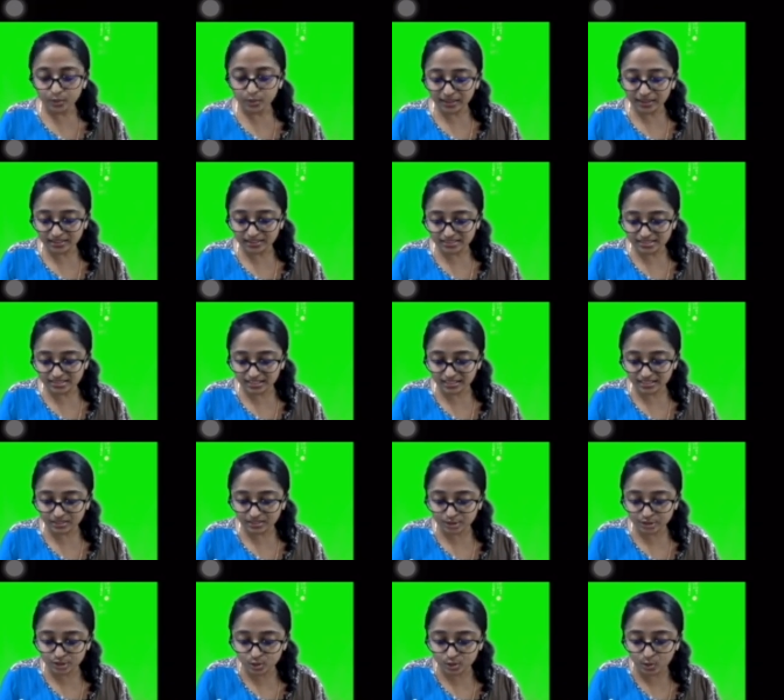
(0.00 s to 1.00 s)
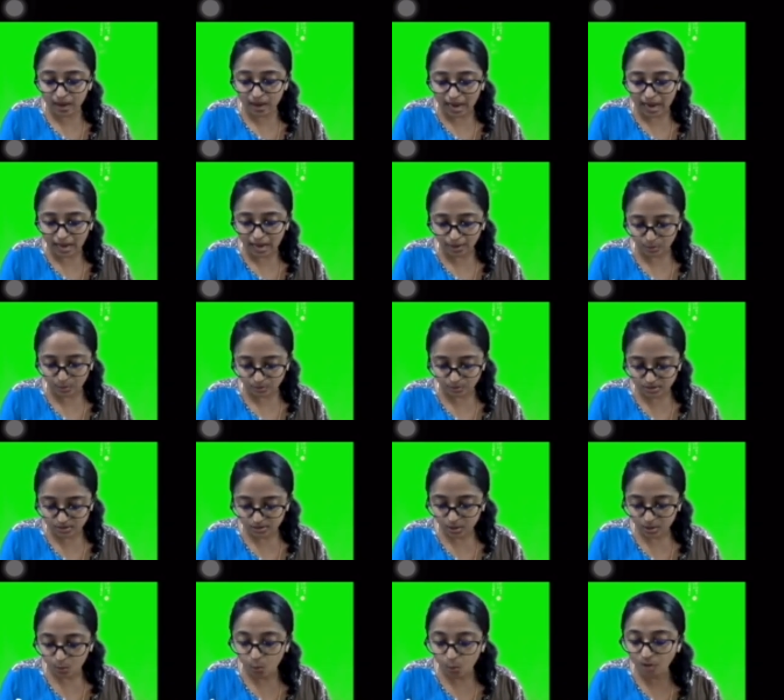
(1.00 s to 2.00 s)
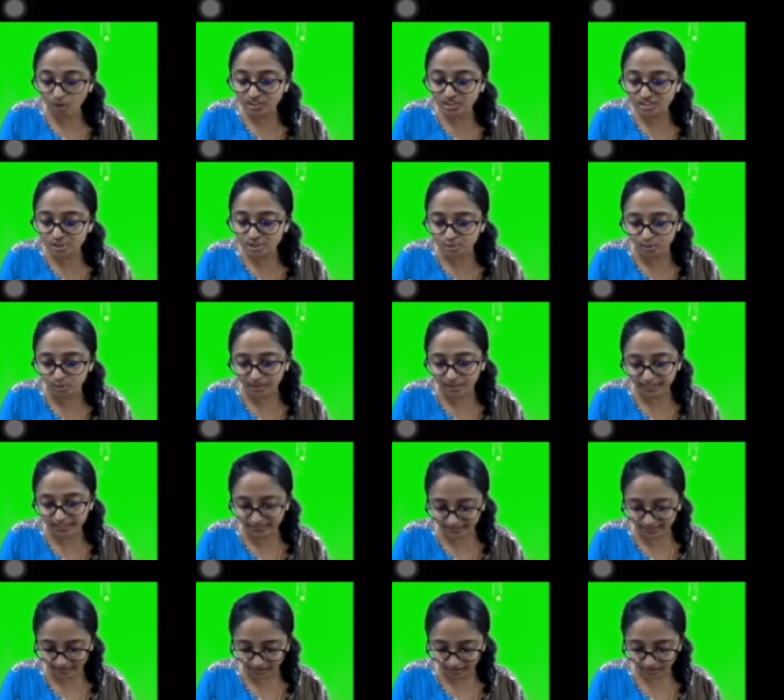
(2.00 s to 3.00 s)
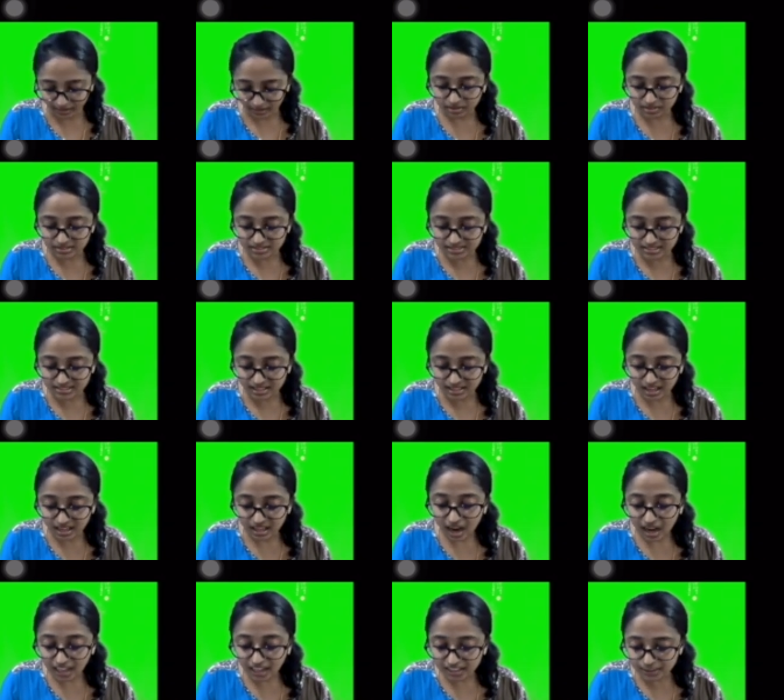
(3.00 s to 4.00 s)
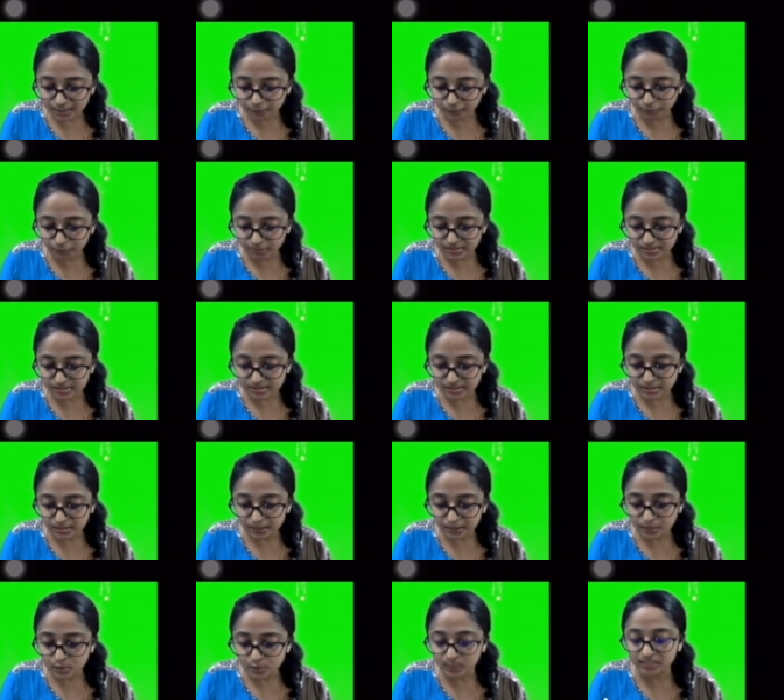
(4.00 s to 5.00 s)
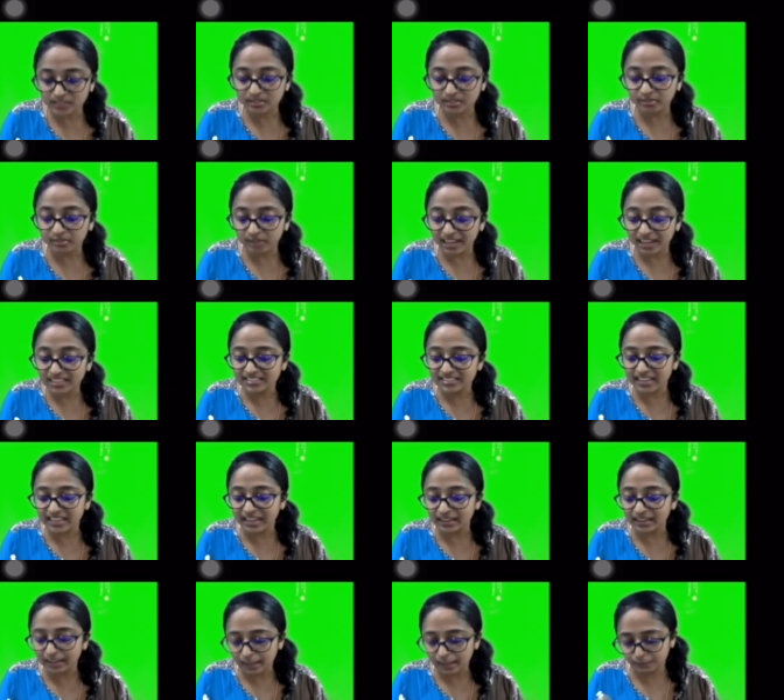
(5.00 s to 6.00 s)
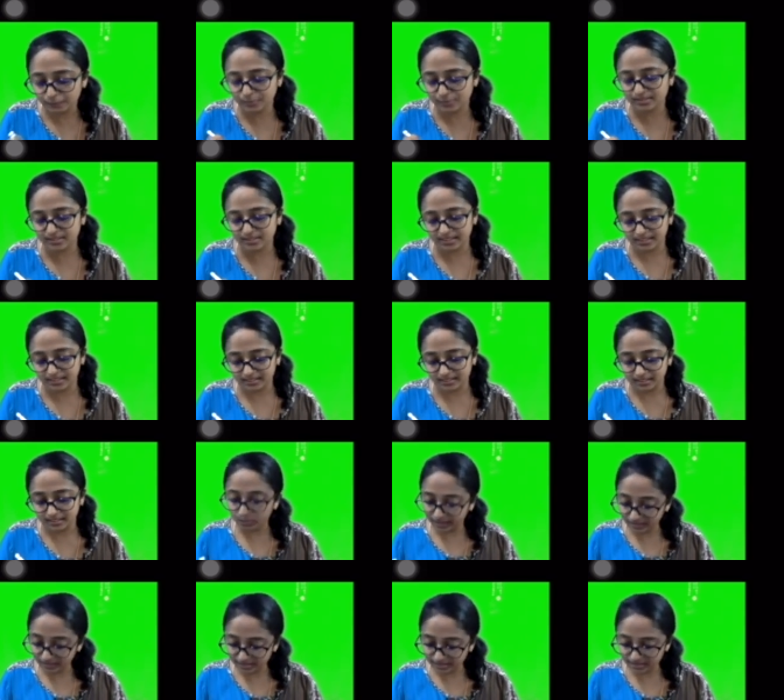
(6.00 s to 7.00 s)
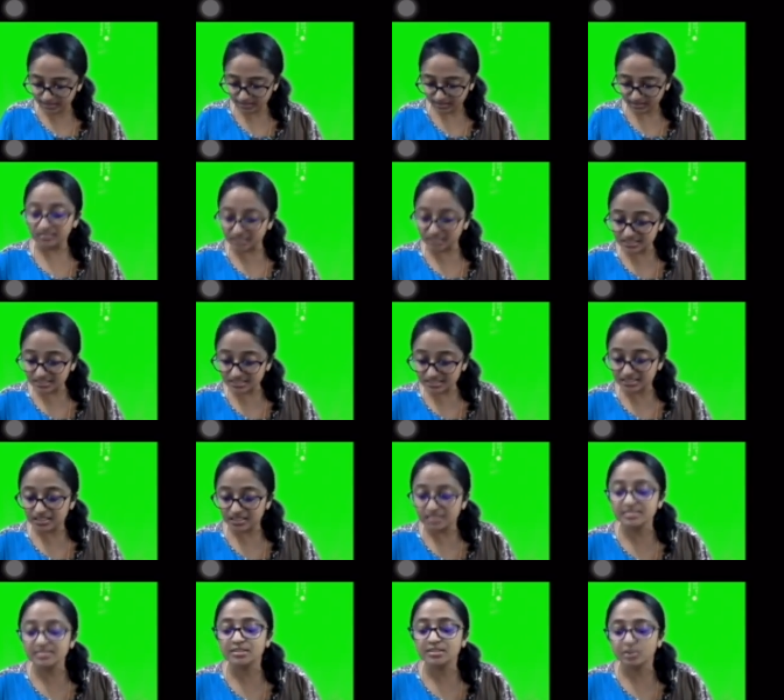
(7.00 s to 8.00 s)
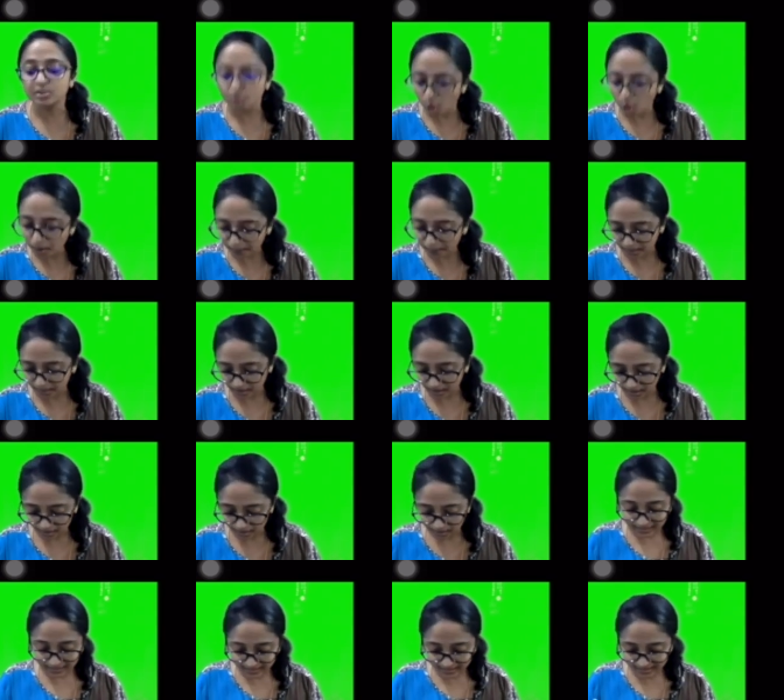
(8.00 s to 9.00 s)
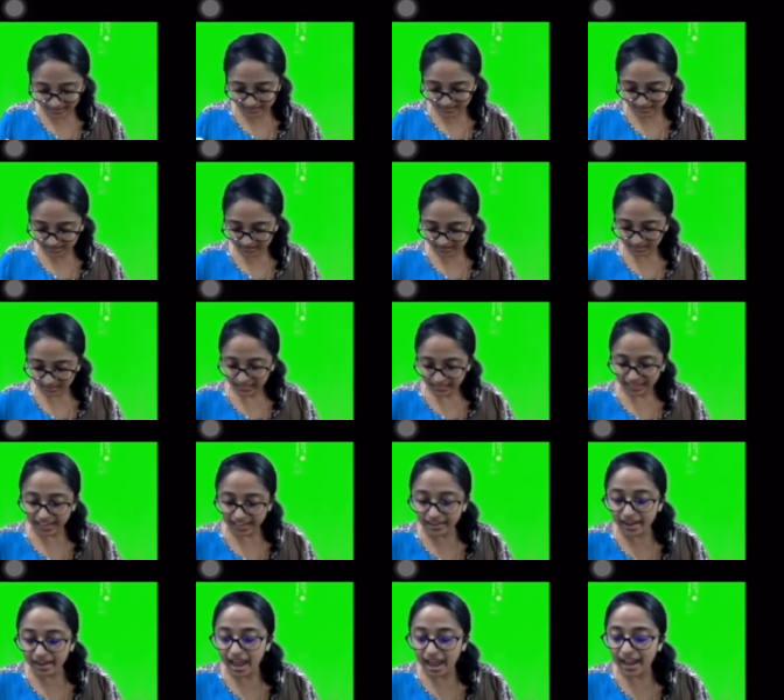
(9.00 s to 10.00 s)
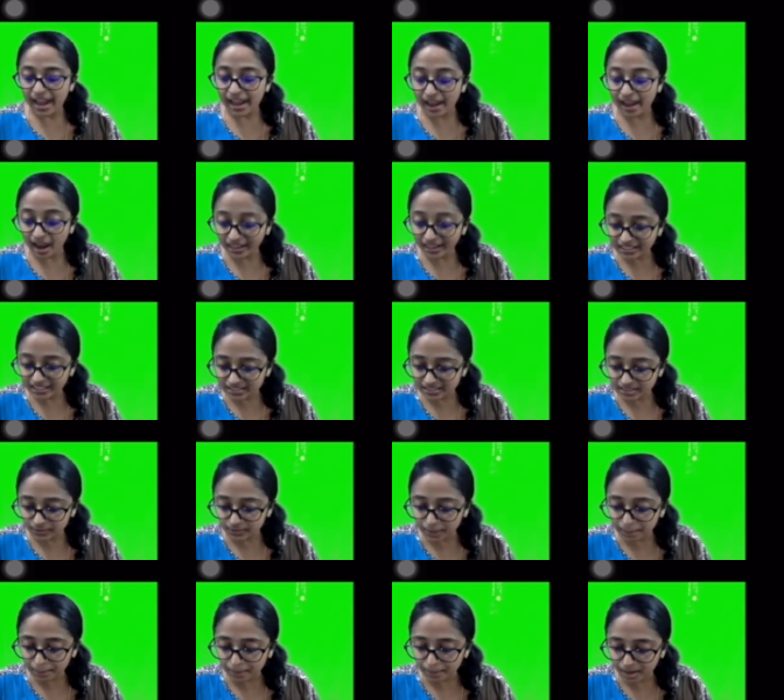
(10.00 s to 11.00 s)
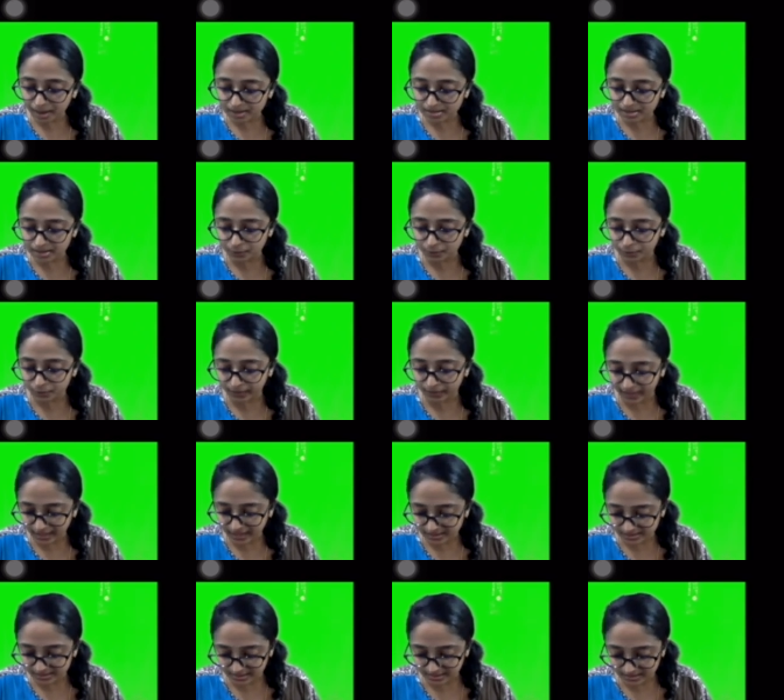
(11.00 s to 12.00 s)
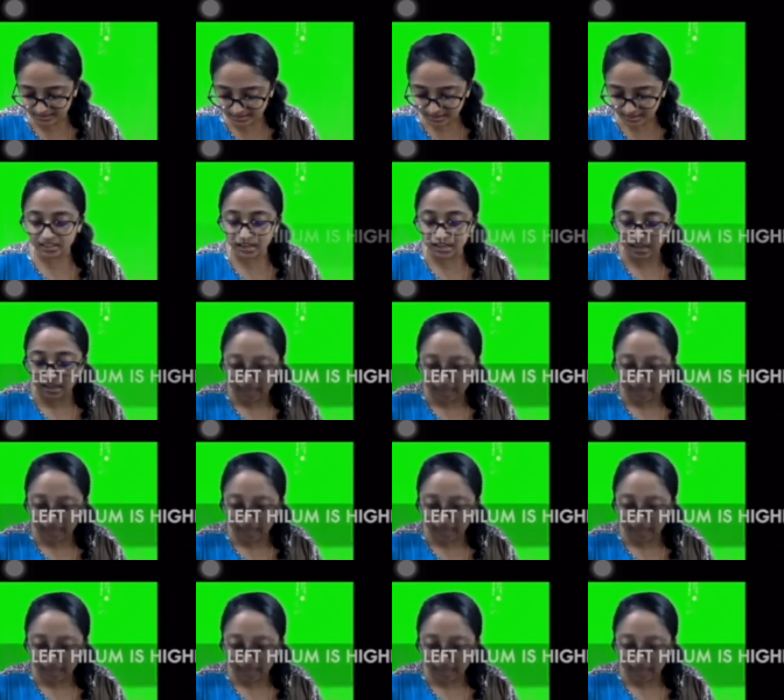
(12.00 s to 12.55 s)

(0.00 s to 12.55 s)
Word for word: you can see the two arrows. What is striking? There is a high difference between the right and left side, right? This is normal. That is, in 97% of cases, the